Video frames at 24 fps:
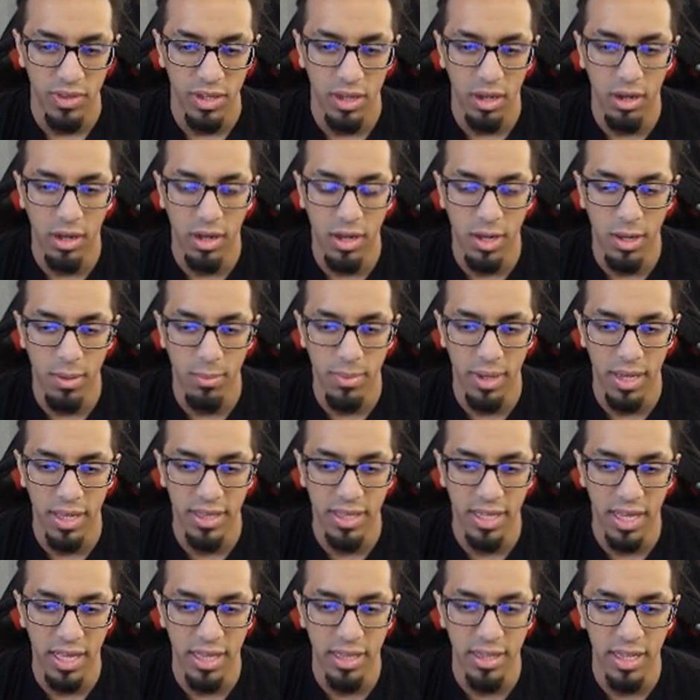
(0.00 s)
And
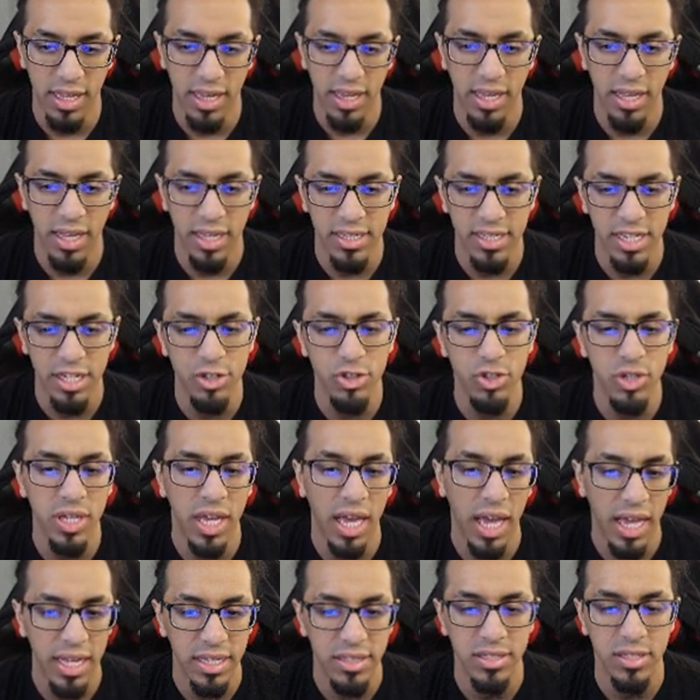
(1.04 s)
then they essentially
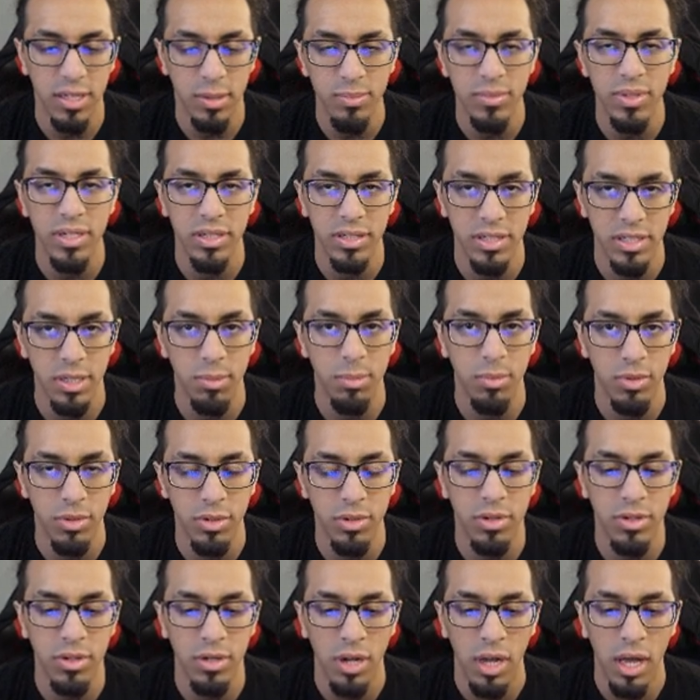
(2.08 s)
had something
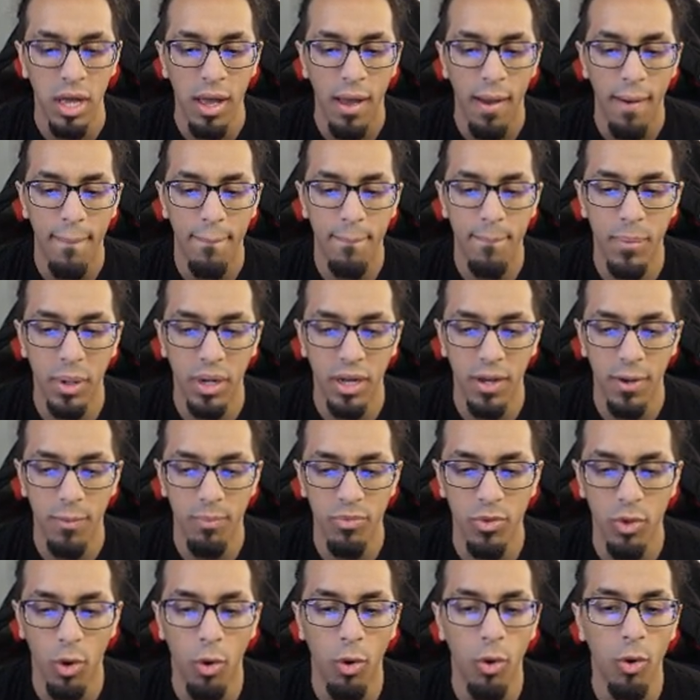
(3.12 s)
similar, but
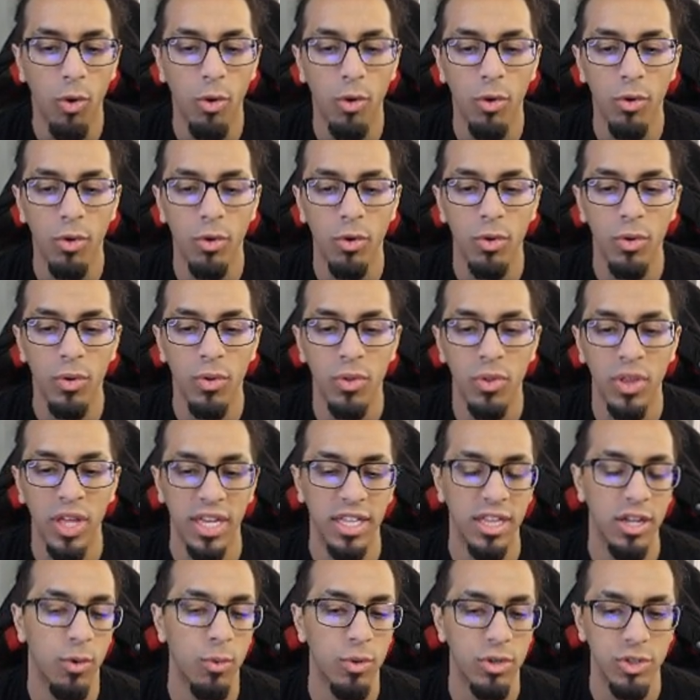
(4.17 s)
the whole, like,
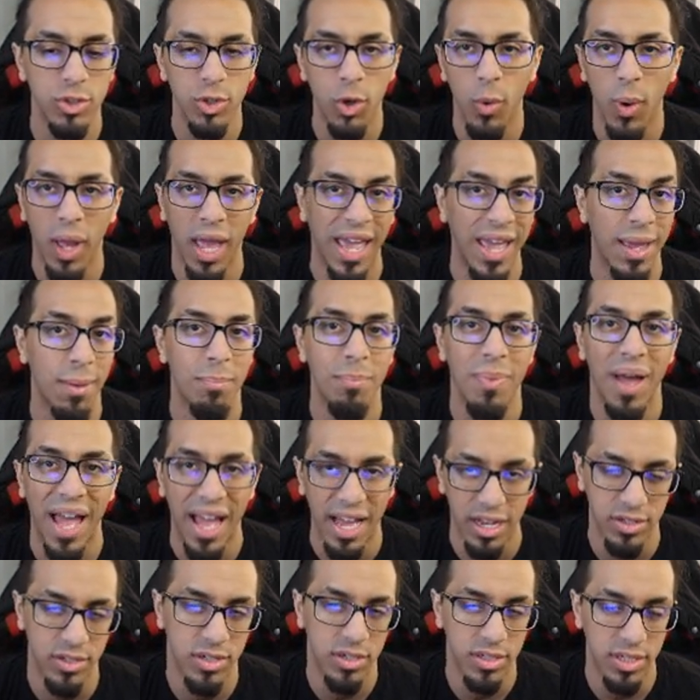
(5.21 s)
there was no 8
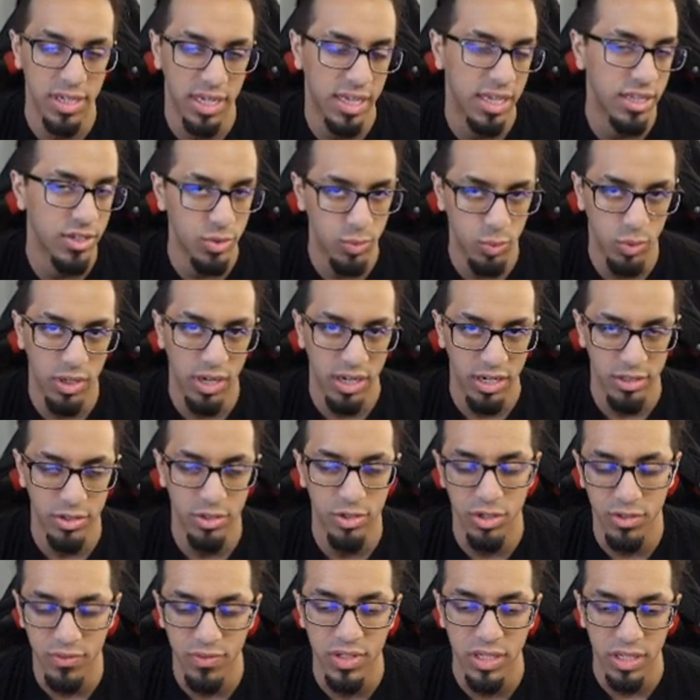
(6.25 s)
badges, I guess is what I
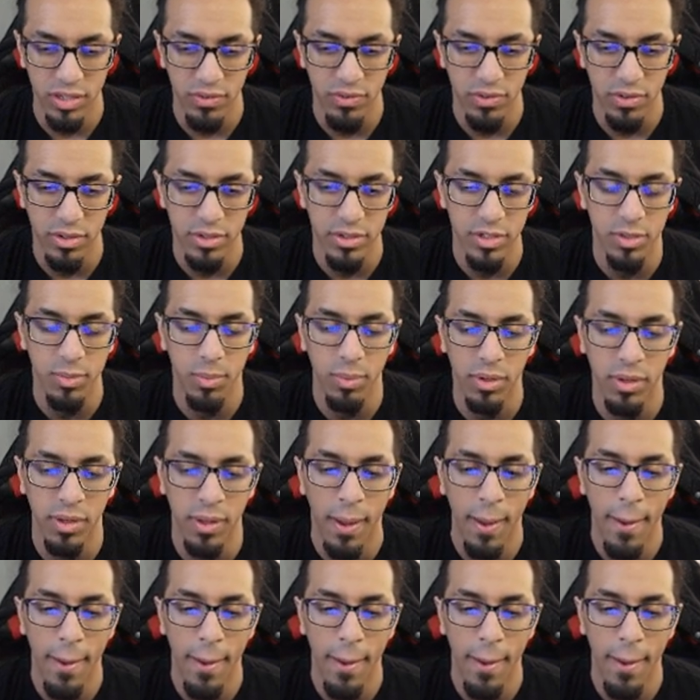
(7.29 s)
should have said first, but